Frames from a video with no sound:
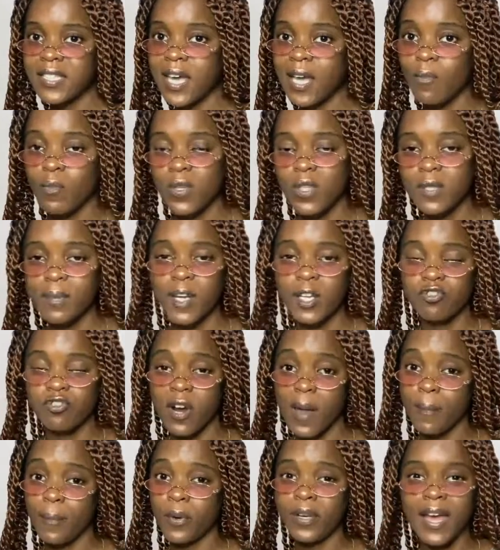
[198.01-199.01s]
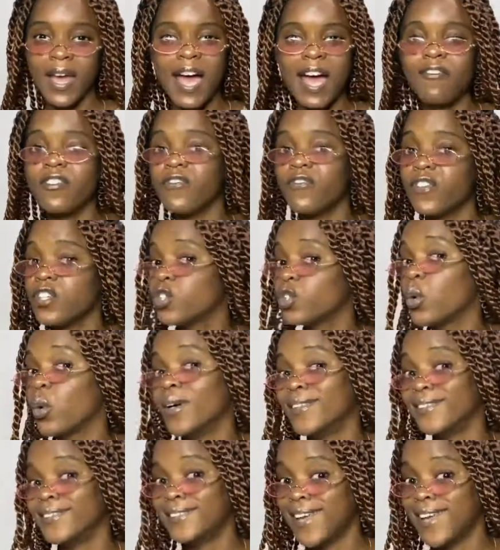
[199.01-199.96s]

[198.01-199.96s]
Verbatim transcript: came with my tripod i have a video on